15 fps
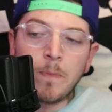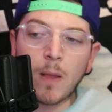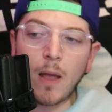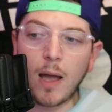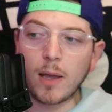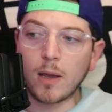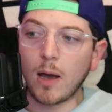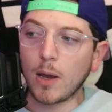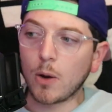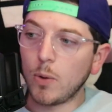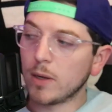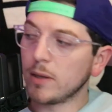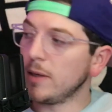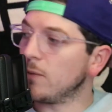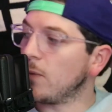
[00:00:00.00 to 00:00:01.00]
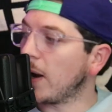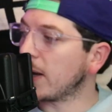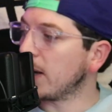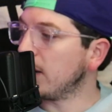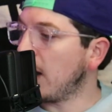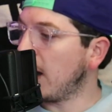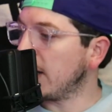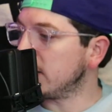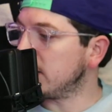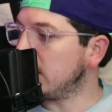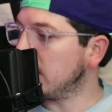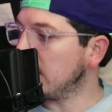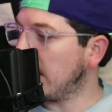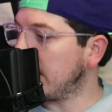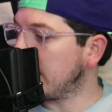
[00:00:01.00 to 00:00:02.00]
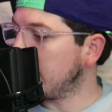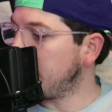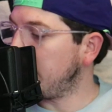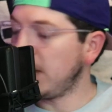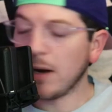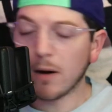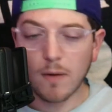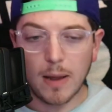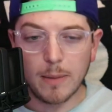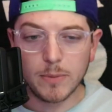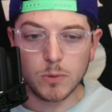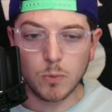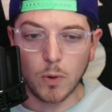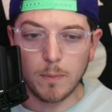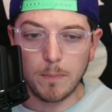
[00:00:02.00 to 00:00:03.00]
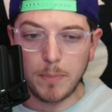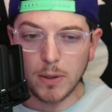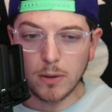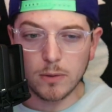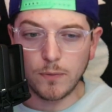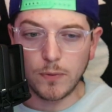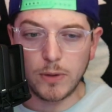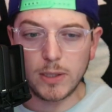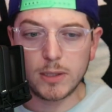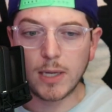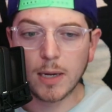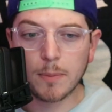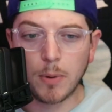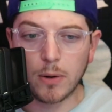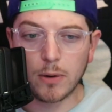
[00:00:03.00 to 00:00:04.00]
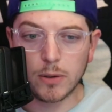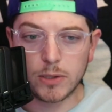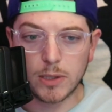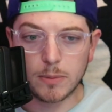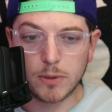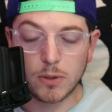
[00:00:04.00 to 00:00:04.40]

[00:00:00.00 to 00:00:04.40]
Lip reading: I quickly recognized that like PRMs weren't built for these tech partnerships.